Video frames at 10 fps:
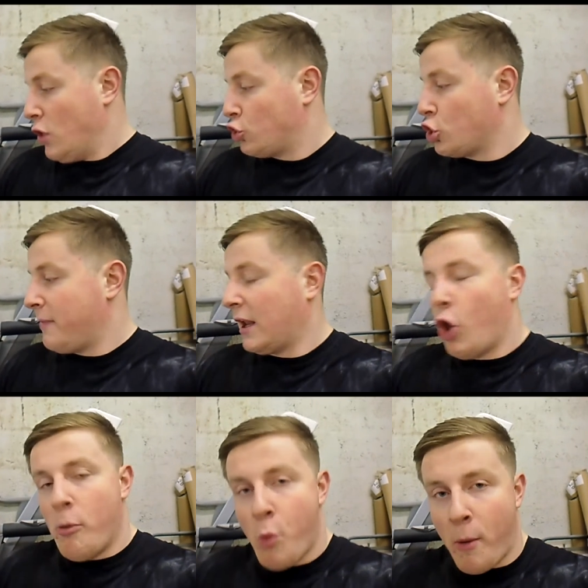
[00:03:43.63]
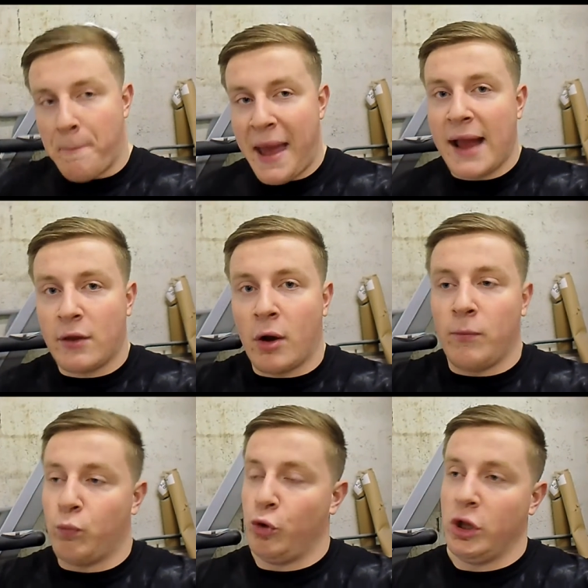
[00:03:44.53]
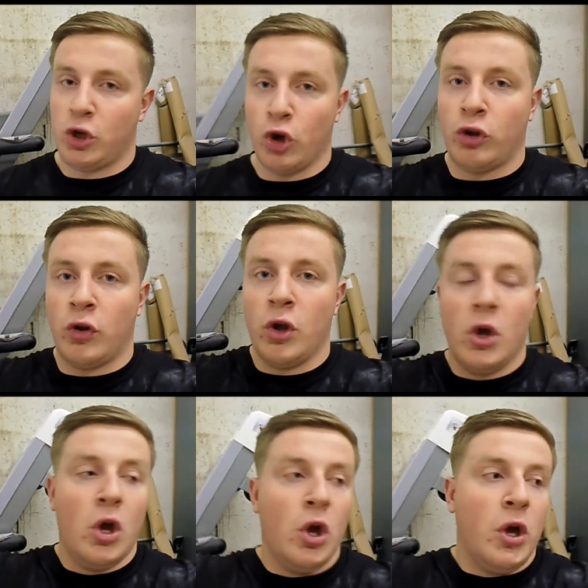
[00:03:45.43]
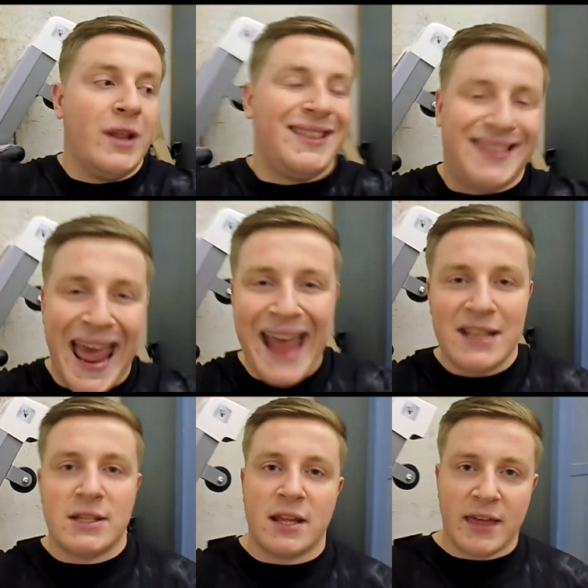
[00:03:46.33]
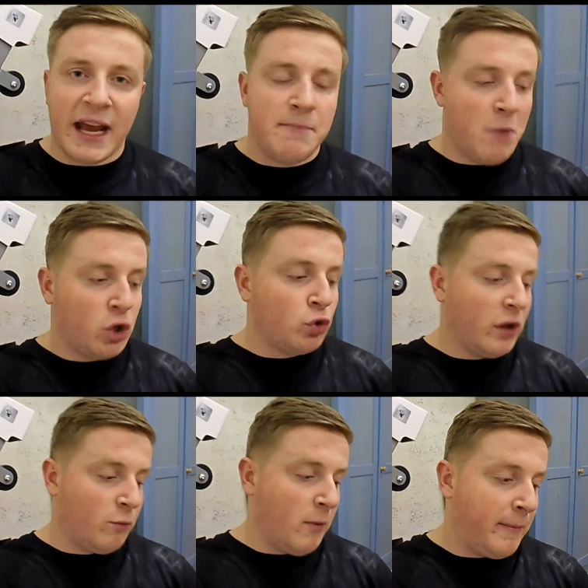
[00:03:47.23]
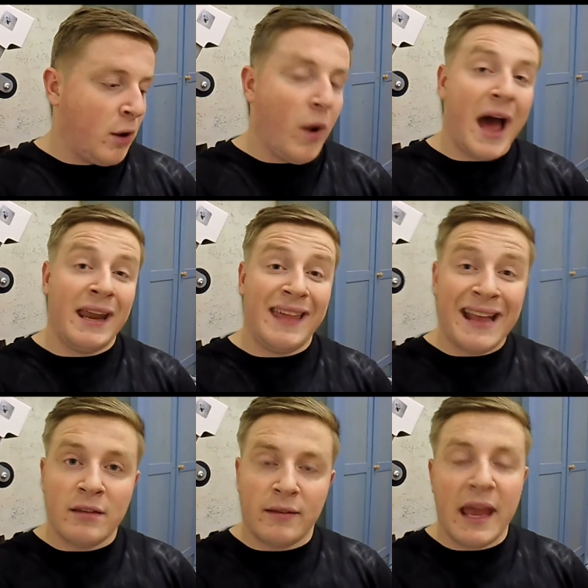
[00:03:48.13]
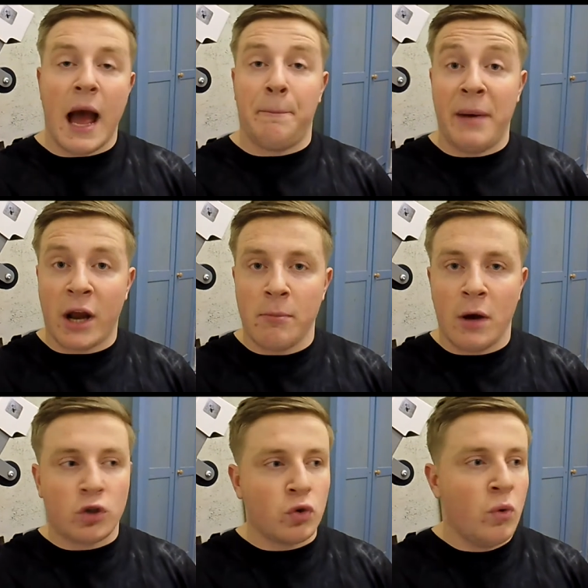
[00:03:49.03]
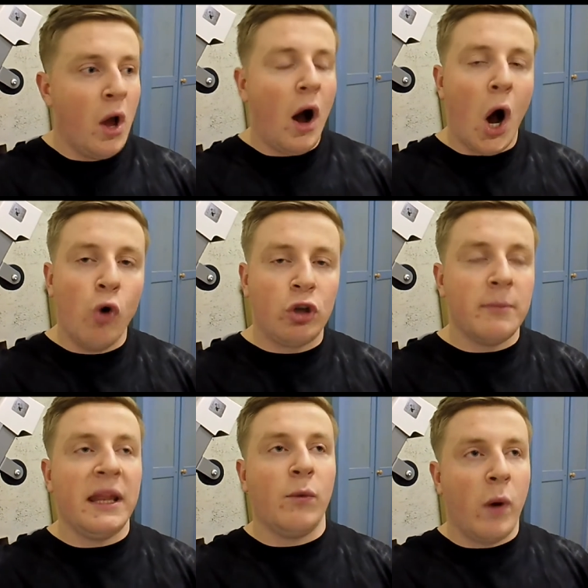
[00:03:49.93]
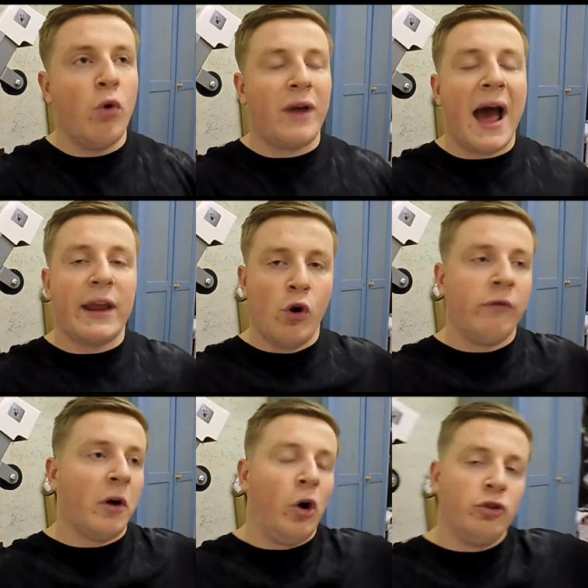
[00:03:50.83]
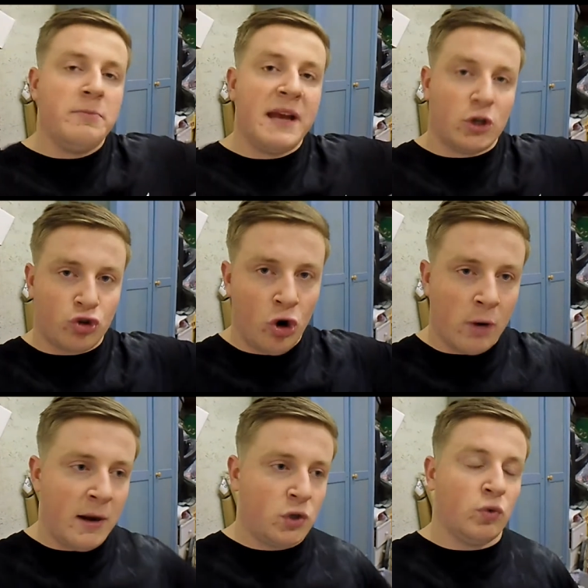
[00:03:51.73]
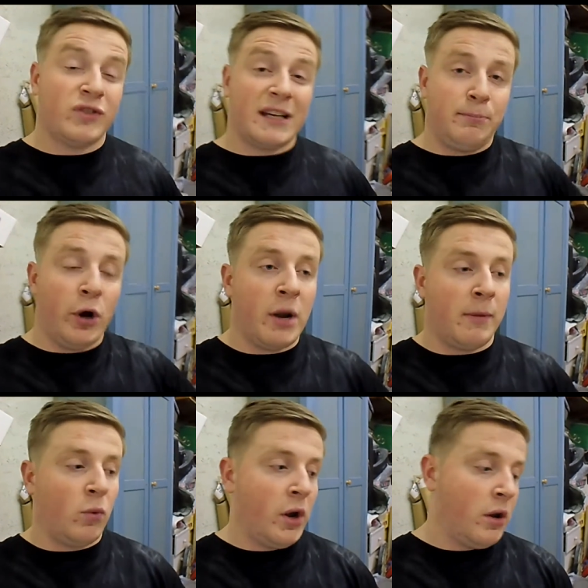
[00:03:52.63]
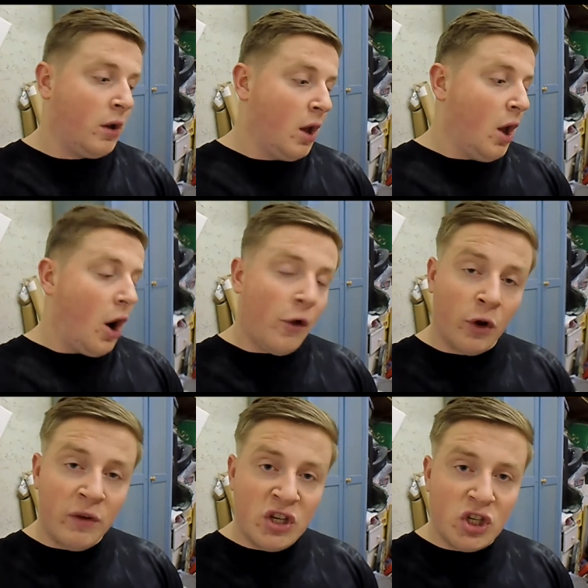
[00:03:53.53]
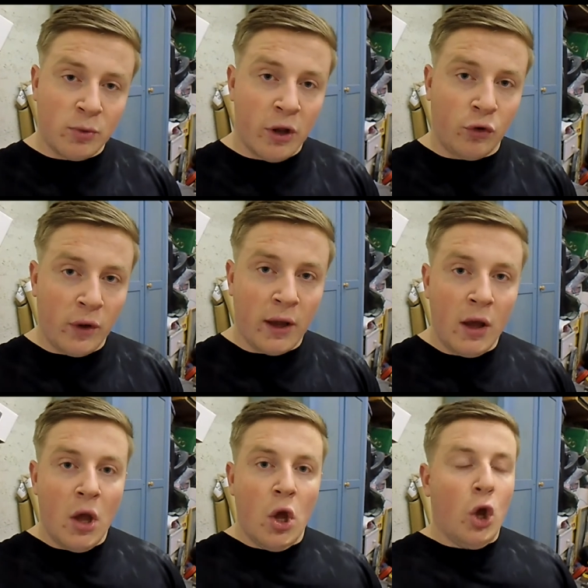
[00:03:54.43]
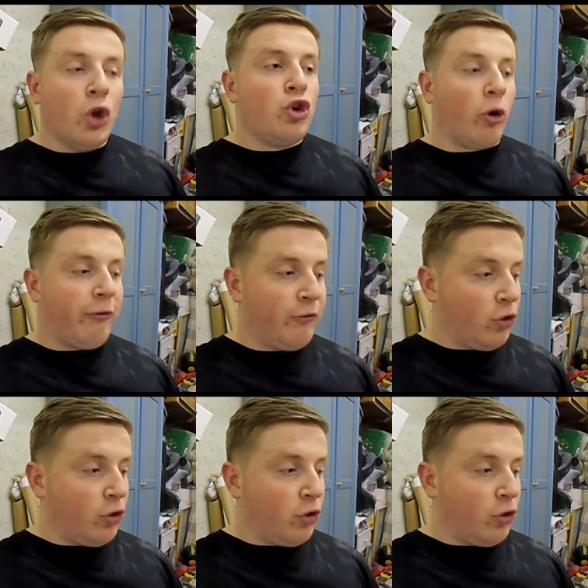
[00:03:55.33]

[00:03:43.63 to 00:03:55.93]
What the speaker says: there's going to be a lot more better, really good, dense, thick muscle that will be built, and at the end of the day, a bigger muscle ultimately will carry over onto being a stronger muscle. So that's point number one. Other reasons you want to do it, your